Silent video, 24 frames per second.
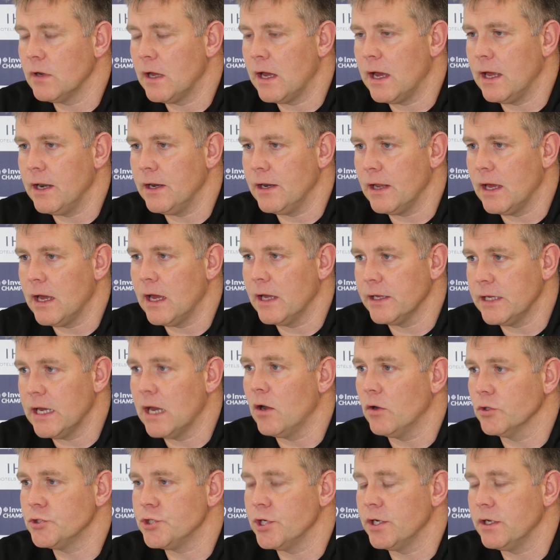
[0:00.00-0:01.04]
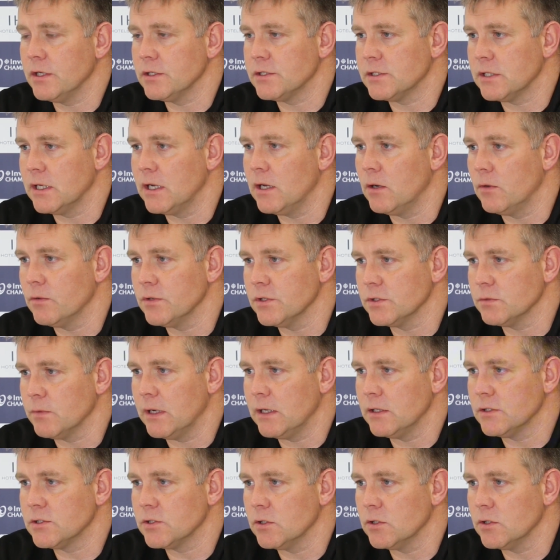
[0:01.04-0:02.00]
and Oisin is still out as well,